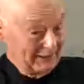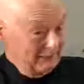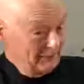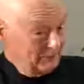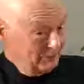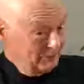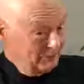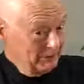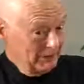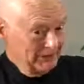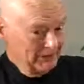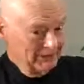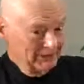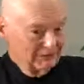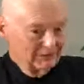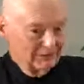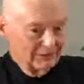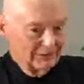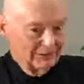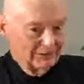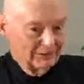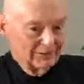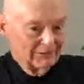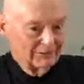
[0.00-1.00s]
you wait
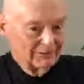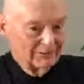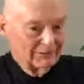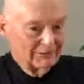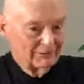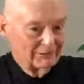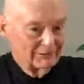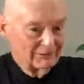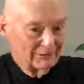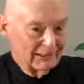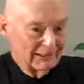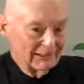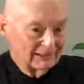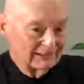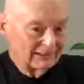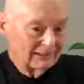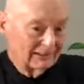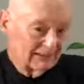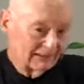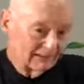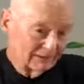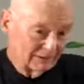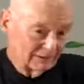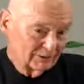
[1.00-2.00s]
for the rat
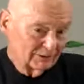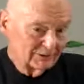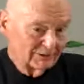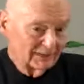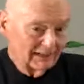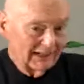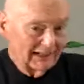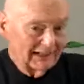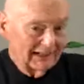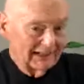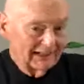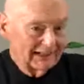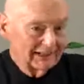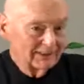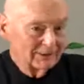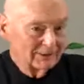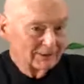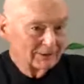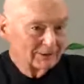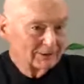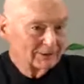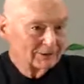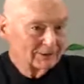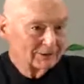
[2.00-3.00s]
either to die
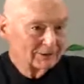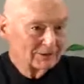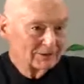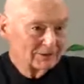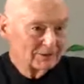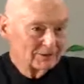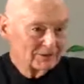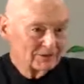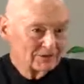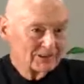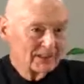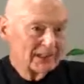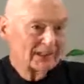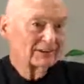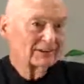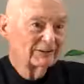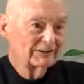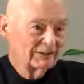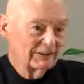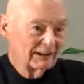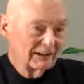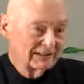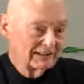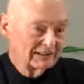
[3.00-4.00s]
or you
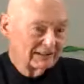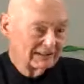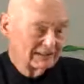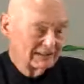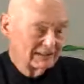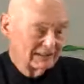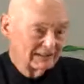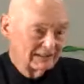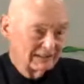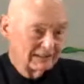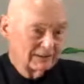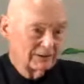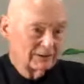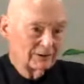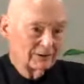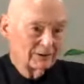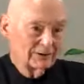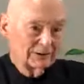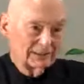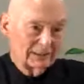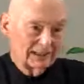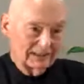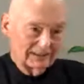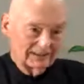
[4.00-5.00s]
sacrifice it, and you
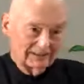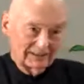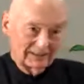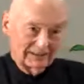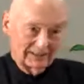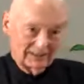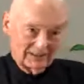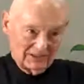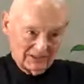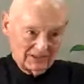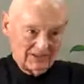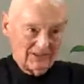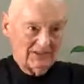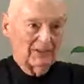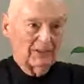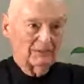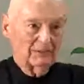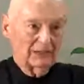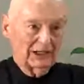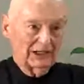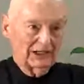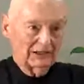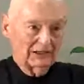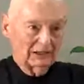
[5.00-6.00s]
look at its
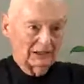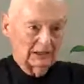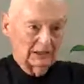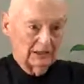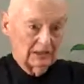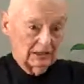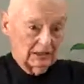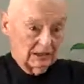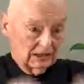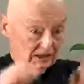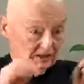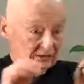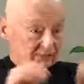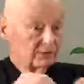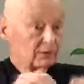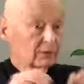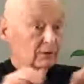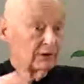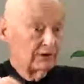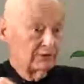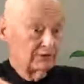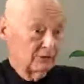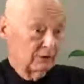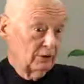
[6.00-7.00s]
stomach, it's
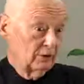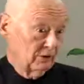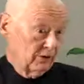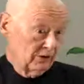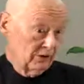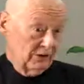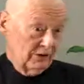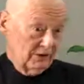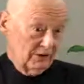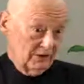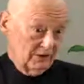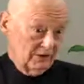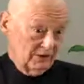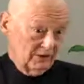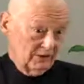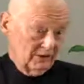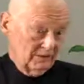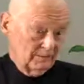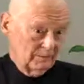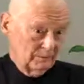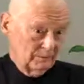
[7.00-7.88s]
full of ulcers.